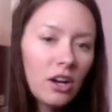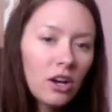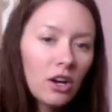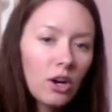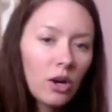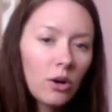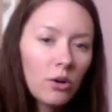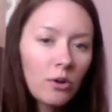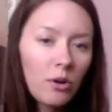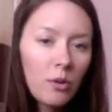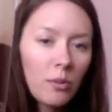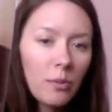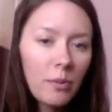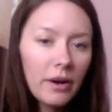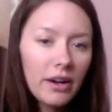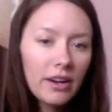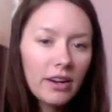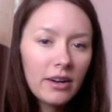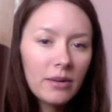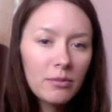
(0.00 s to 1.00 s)
cocoa
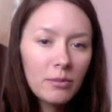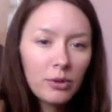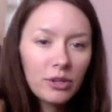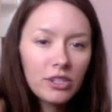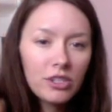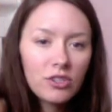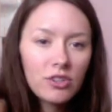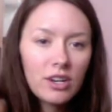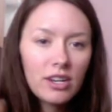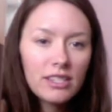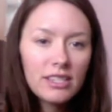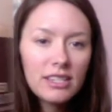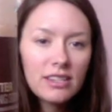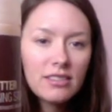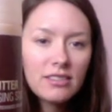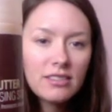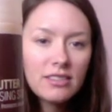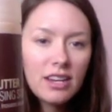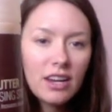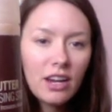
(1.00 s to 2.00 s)
butter moisturizing
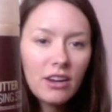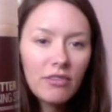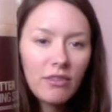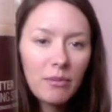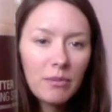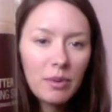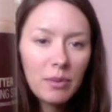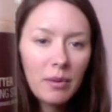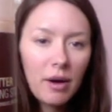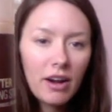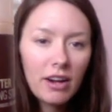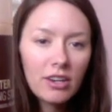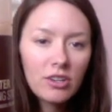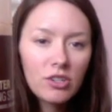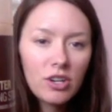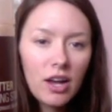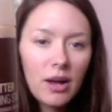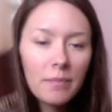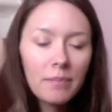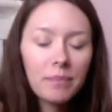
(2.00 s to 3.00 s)
stick from the Body
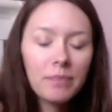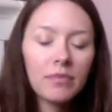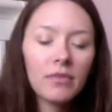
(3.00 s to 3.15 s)
Shop.